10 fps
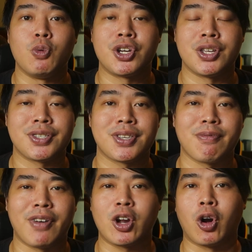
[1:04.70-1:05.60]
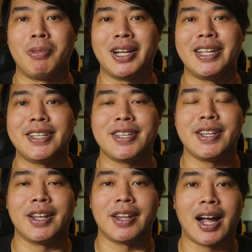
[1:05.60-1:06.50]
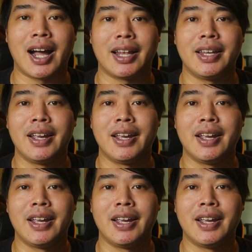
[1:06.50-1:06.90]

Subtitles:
which is very commonly seen in art,